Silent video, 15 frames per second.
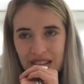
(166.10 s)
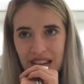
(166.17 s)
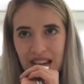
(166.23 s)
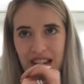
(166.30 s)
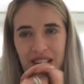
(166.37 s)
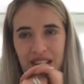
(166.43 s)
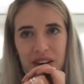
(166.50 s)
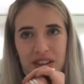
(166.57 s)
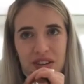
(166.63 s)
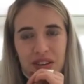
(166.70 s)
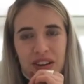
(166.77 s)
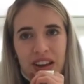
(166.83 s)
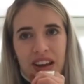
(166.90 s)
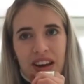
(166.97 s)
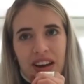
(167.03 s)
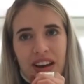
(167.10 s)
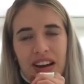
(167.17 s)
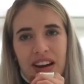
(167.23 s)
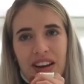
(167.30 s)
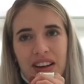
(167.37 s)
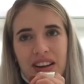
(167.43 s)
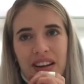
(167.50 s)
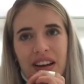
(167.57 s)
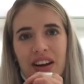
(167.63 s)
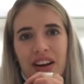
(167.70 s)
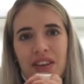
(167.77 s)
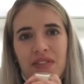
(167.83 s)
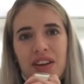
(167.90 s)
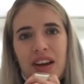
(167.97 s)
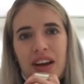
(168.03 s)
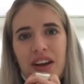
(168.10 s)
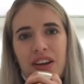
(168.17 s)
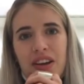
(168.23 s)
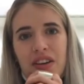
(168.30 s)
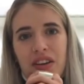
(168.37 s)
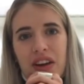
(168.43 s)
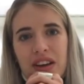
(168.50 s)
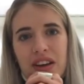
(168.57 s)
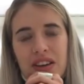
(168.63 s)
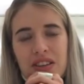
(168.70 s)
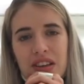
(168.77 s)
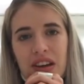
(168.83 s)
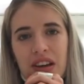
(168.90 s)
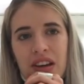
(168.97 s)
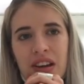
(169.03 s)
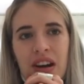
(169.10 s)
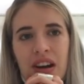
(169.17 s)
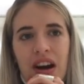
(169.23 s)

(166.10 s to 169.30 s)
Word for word: yeah no i totally get it like i like i feel like i create because i